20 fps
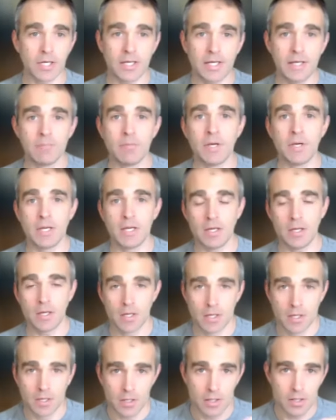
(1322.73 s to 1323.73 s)
E-mini,
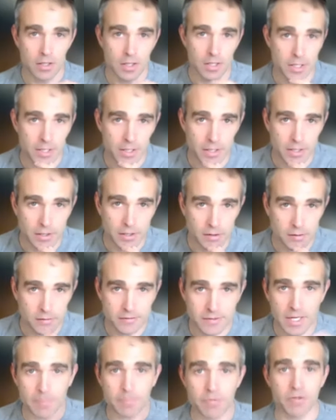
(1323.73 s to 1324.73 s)

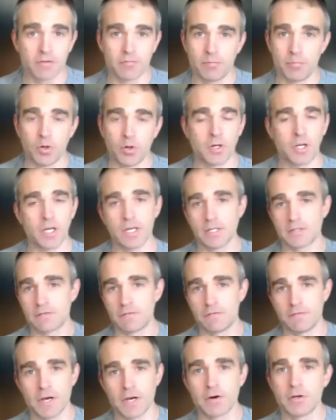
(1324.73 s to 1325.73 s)
depth of book, and it's
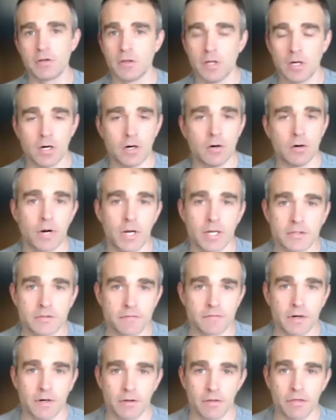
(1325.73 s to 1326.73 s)
very low, right? It's
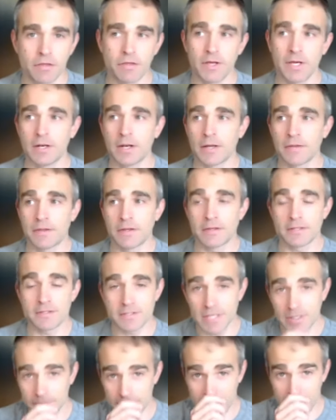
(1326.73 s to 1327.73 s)
very thin. I think the
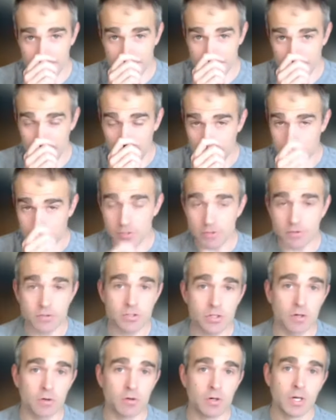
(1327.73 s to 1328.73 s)
same thing is in options.
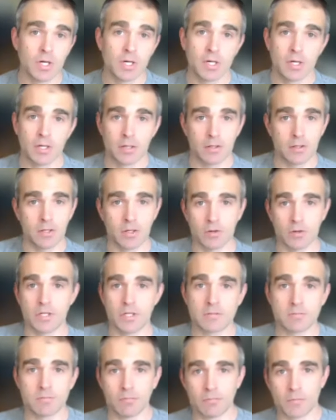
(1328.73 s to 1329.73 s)
So, you know,
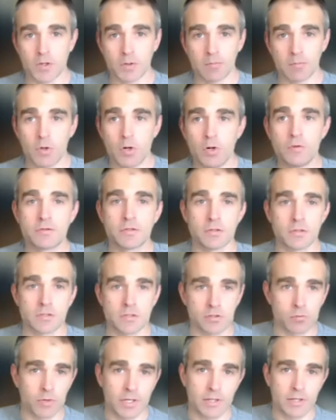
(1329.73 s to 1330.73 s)
the moves and the
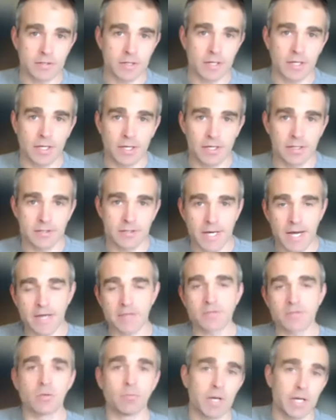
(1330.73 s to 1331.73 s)
swings can get
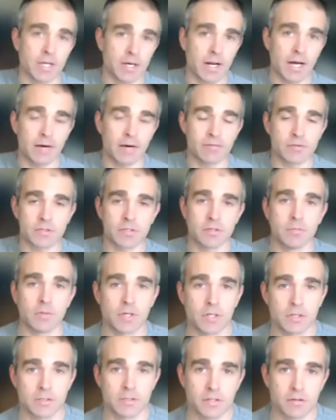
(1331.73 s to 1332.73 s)
exacerbated, obviously,
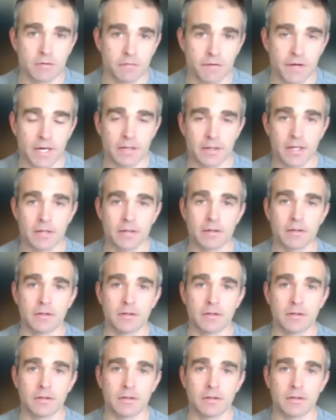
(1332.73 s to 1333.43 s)
because of the fact that